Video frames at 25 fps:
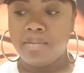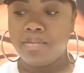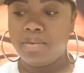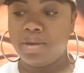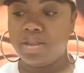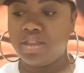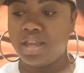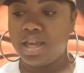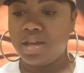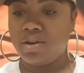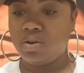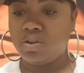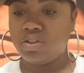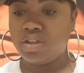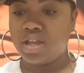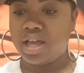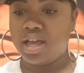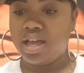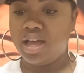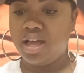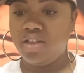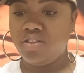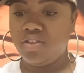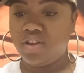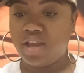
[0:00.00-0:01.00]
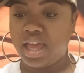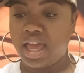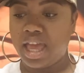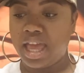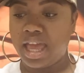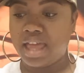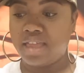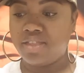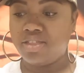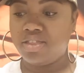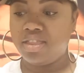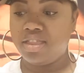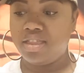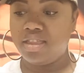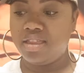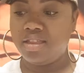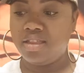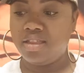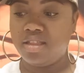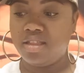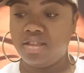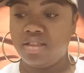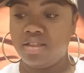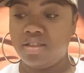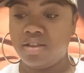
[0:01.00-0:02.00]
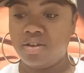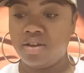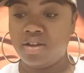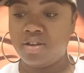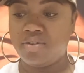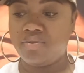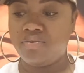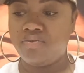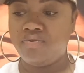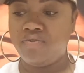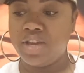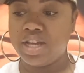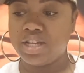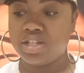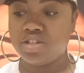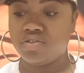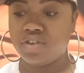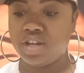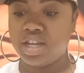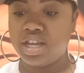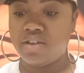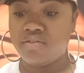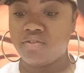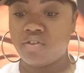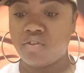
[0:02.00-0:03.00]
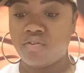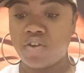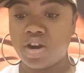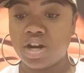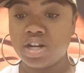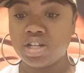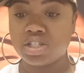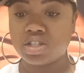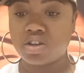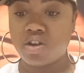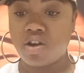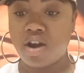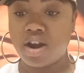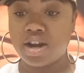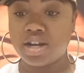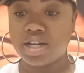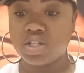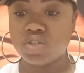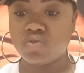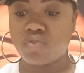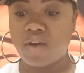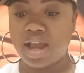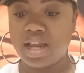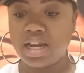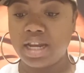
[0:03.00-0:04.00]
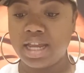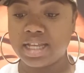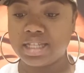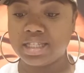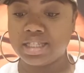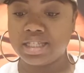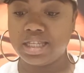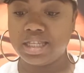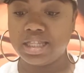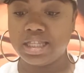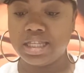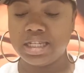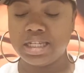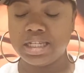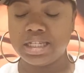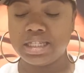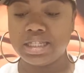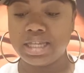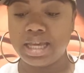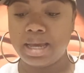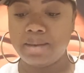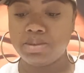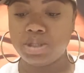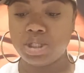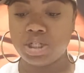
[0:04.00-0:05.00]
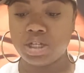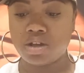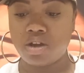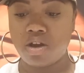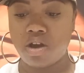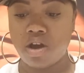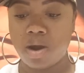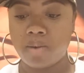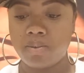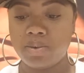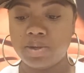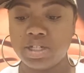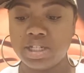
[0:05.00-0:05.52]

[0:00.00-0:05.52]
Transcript: But then on the other hand, the victory in reverse card is right next to the deception card,